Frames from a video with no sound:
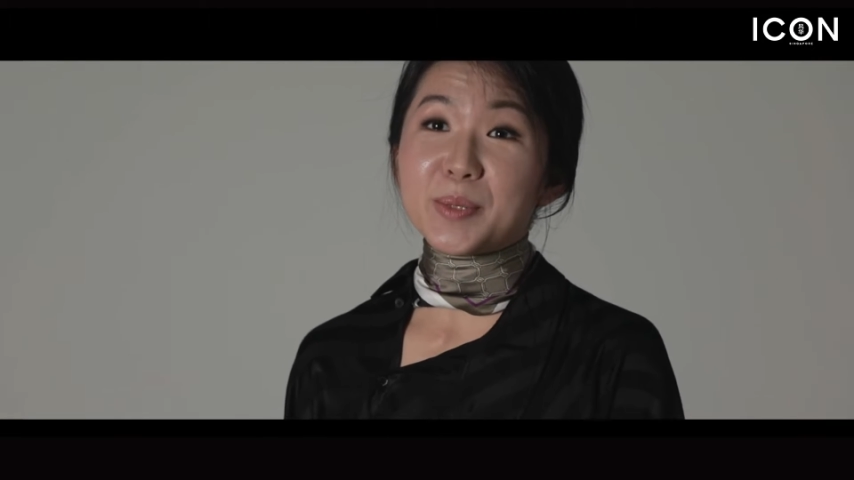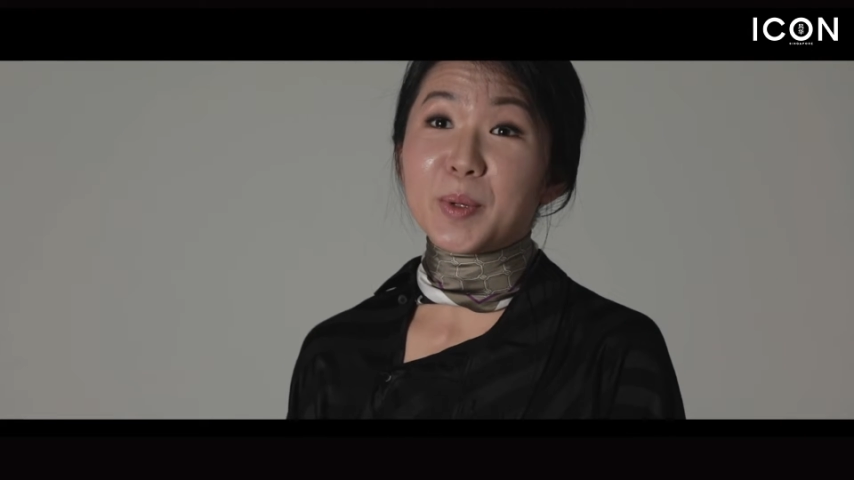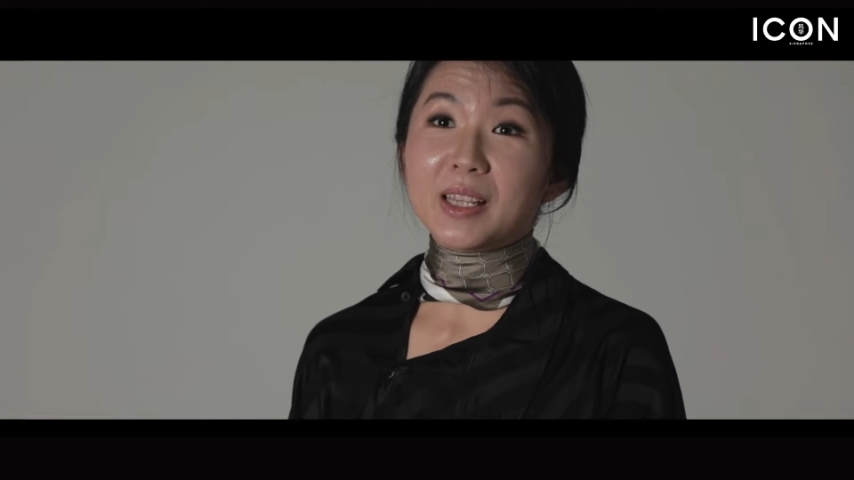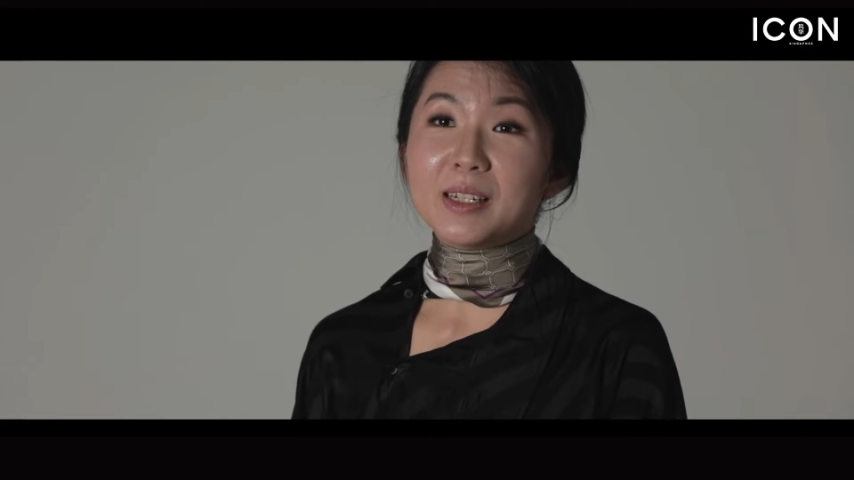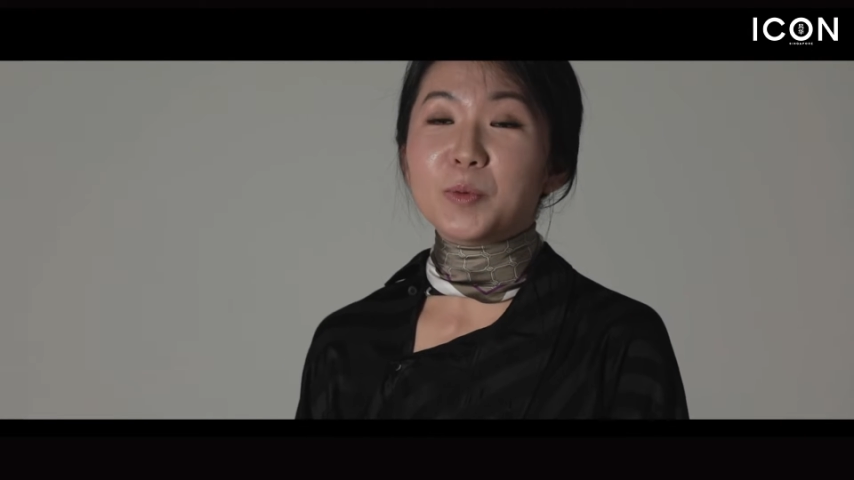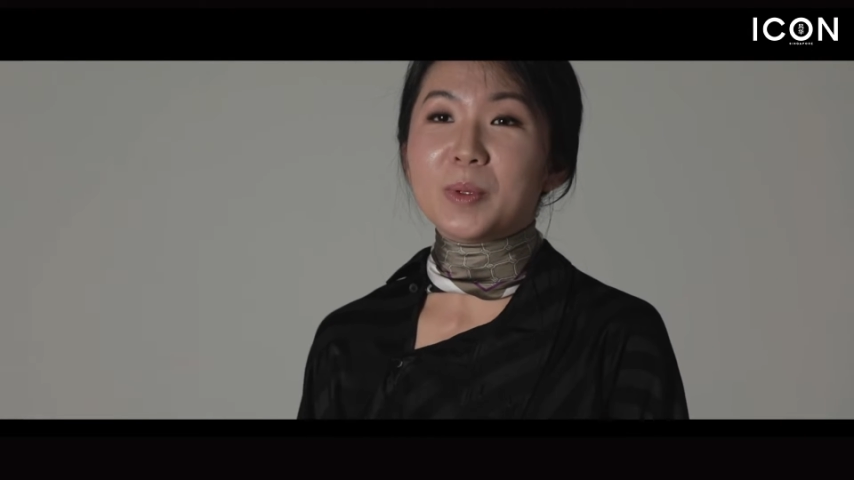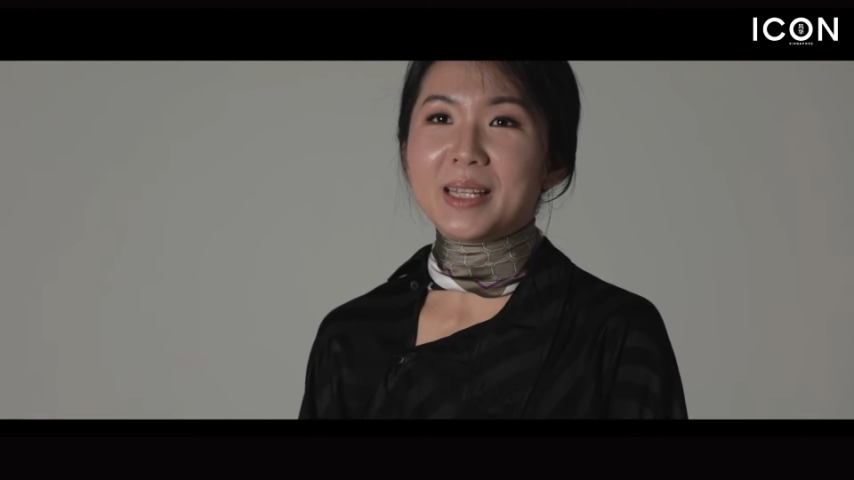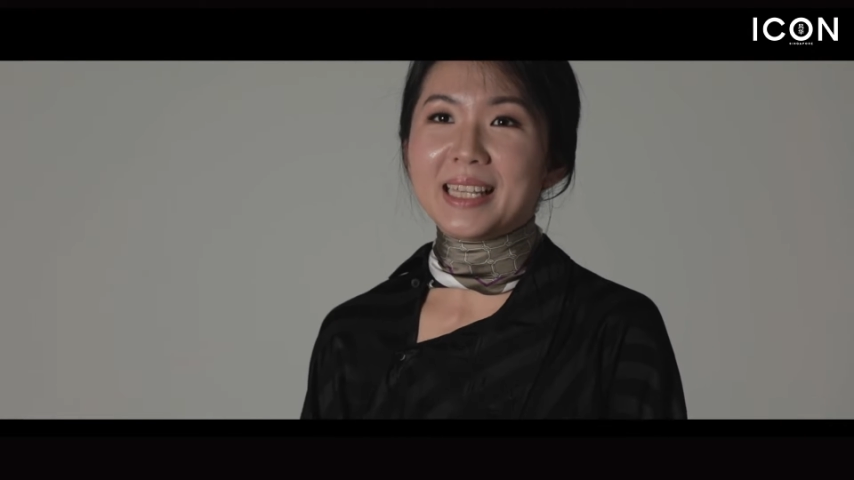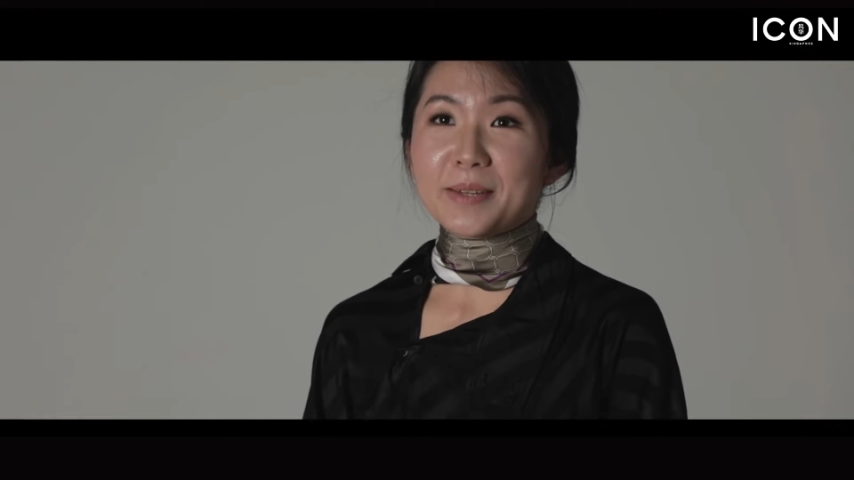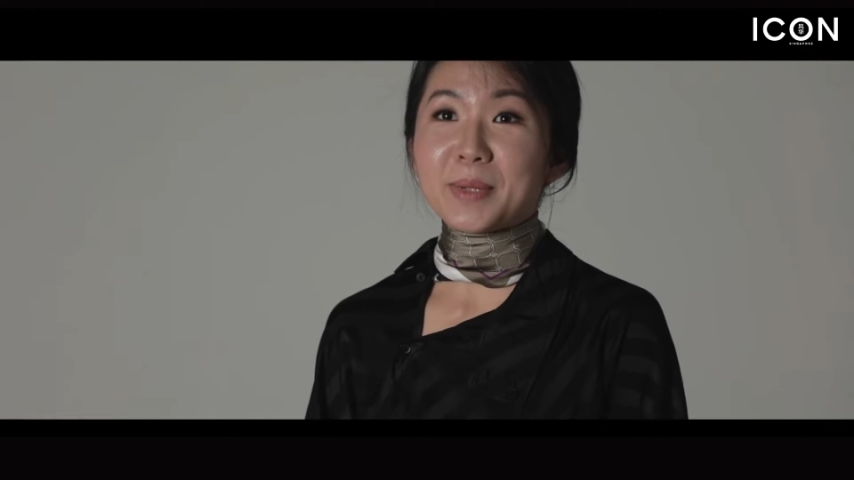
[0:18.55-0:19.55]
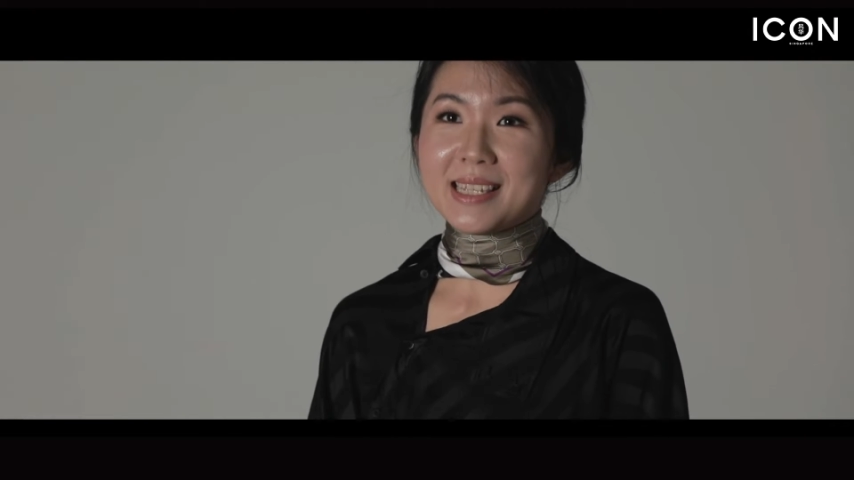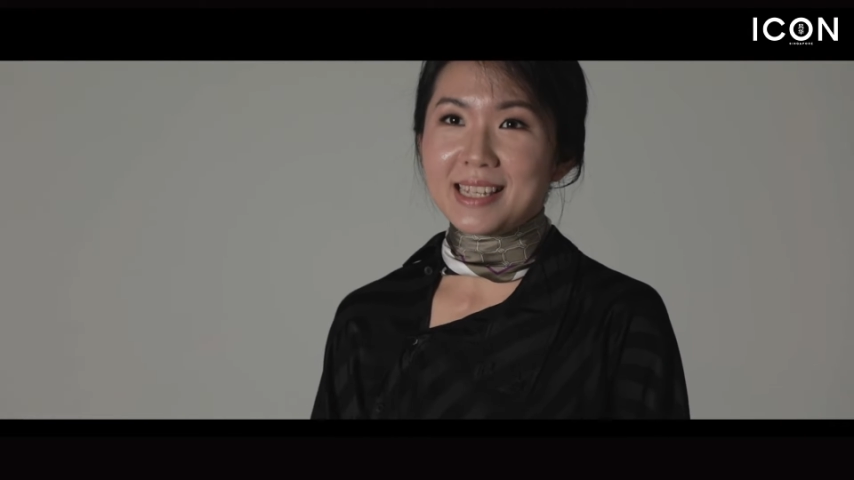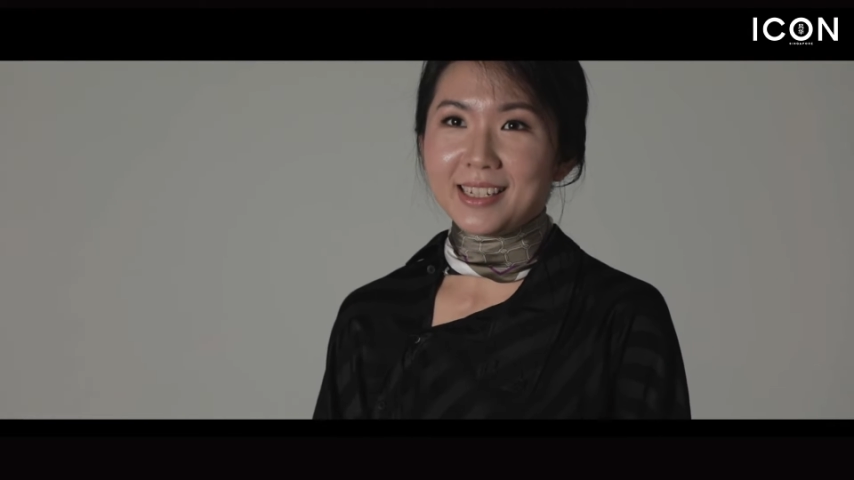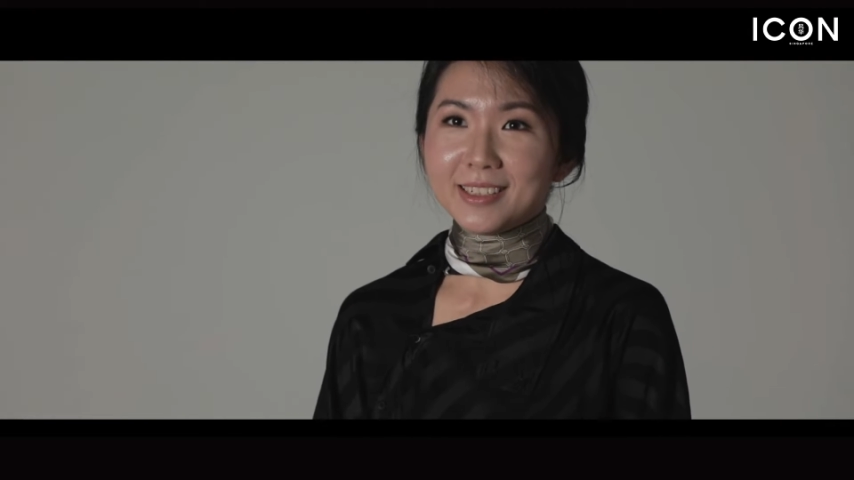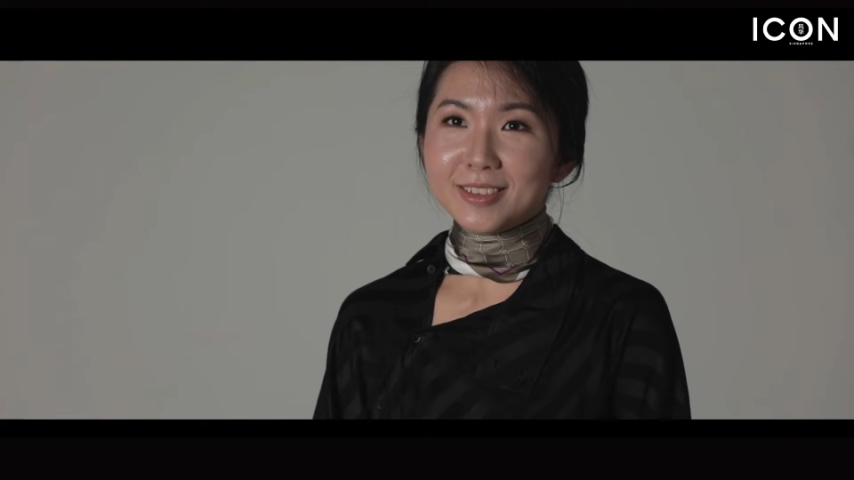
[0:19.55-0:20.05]
smaller women like
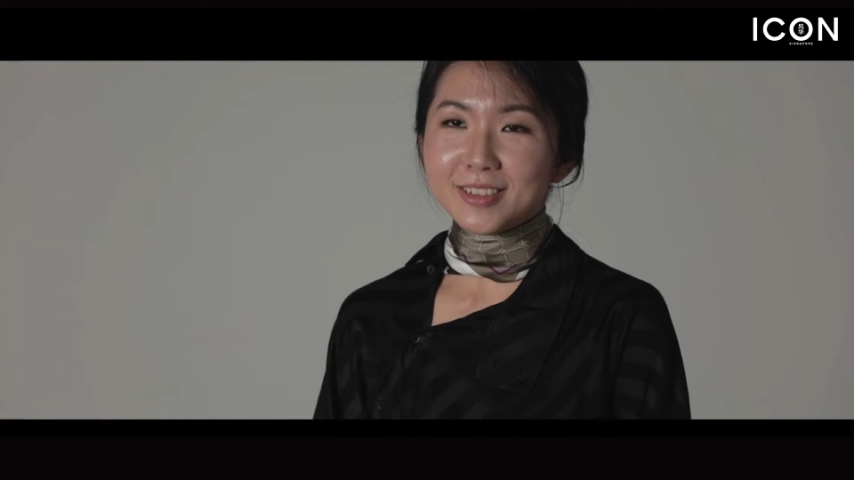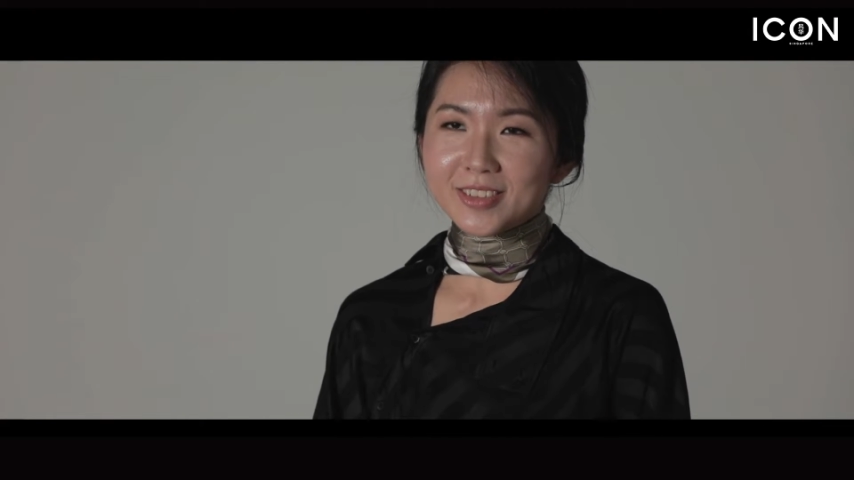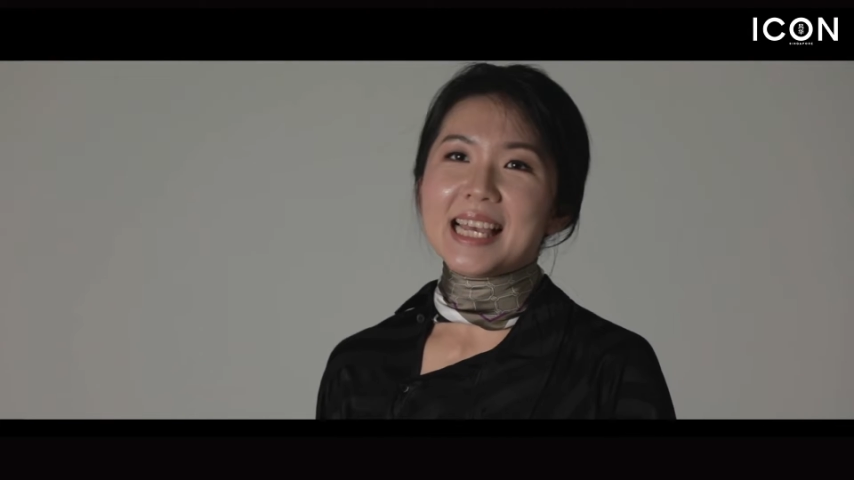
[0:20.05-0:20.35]
myself.